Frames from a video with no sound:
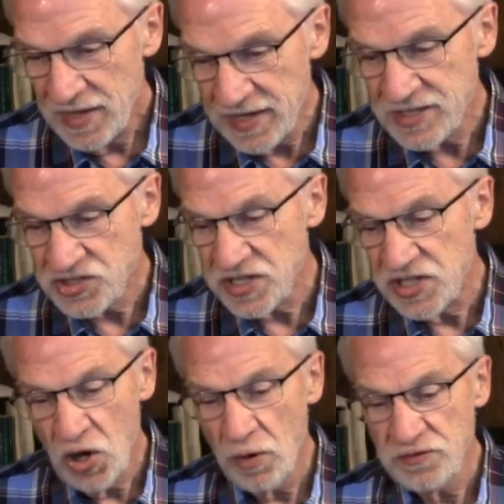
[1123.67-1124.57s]
it is
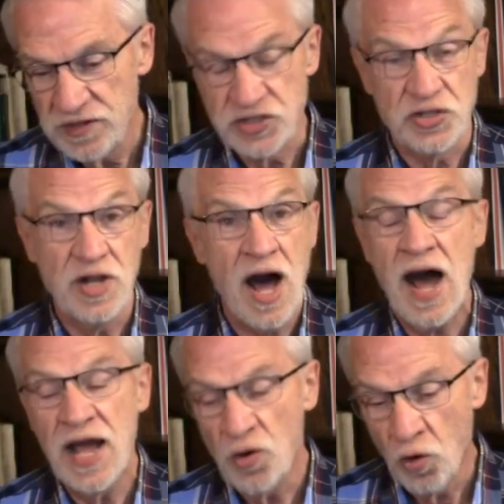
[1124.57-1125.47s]
that no official,
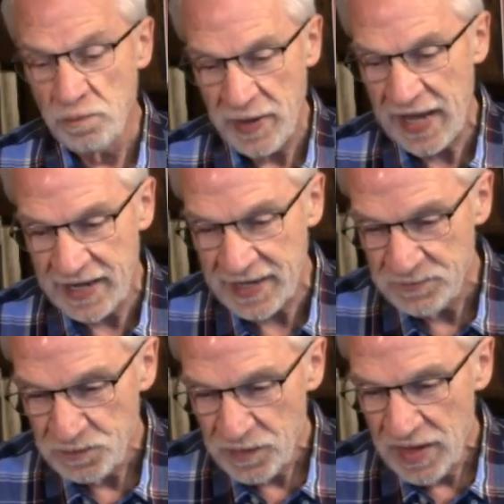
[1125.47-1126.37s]
high or petty,